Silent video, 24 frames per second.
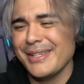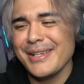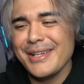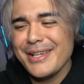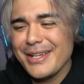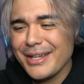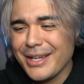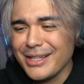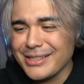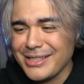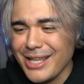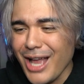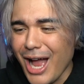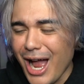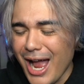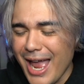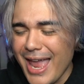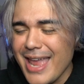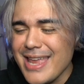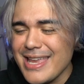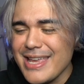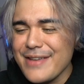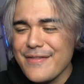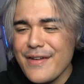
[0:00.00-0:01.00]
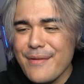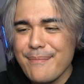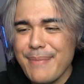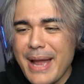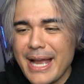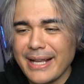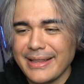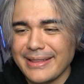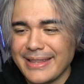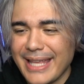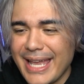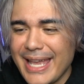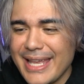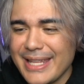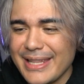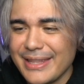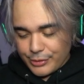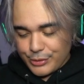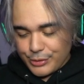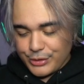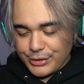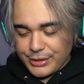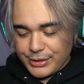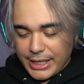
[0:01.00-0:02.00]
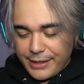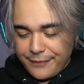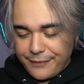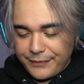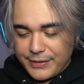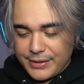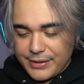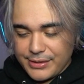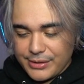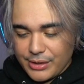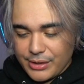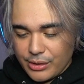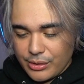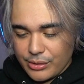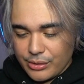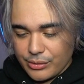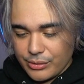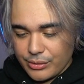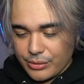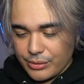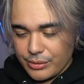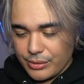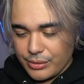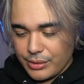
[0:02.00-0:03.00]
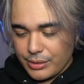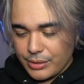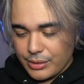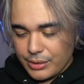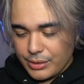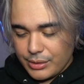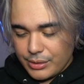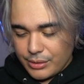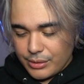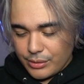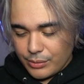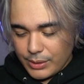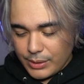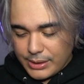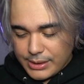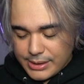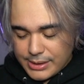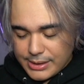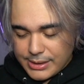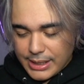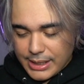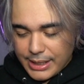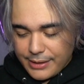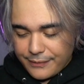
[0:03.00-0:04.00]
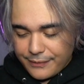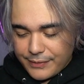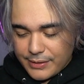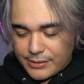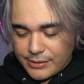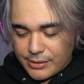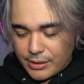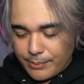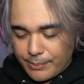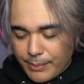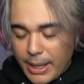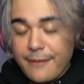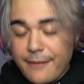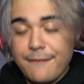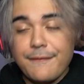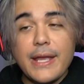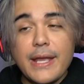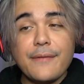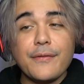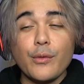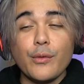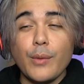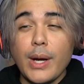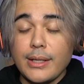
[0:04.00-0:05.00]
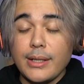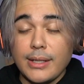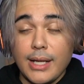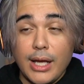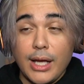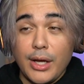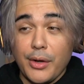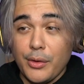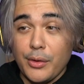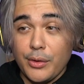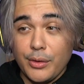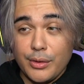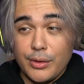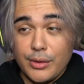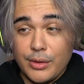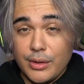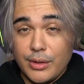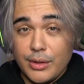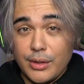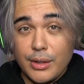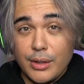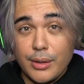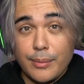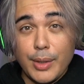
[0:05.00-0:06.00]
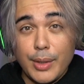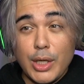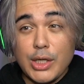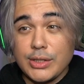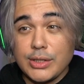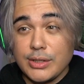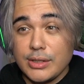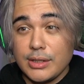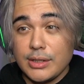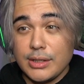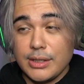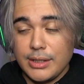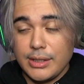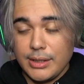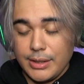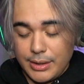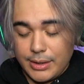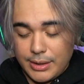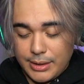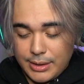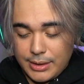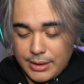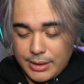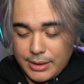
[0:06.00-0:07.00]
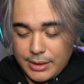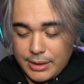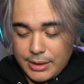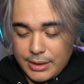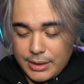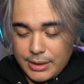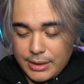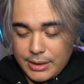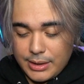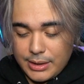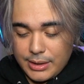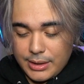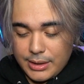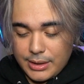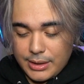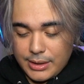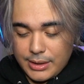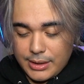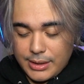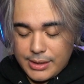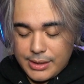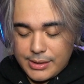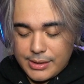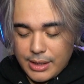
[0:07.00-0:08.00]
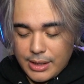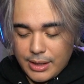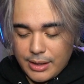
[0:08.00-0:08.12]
Because even back then, the Safety Zone. What's Safety Zone? My favorite right now, personally, is